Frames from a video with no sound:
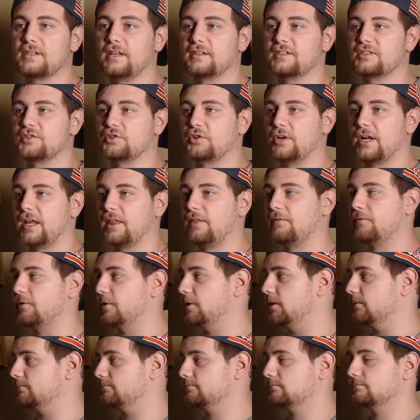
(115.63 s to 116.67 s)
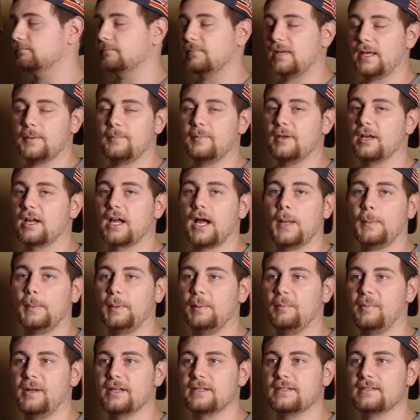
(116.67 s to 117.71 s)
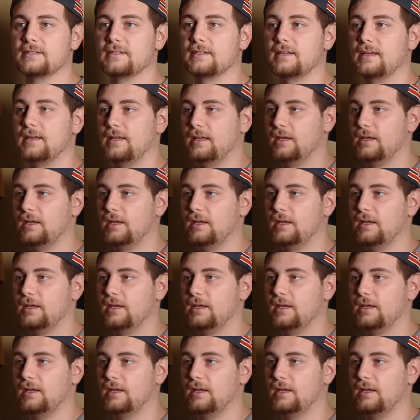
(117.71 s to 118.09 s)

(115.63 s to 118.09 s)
on strength for maybe a couple months,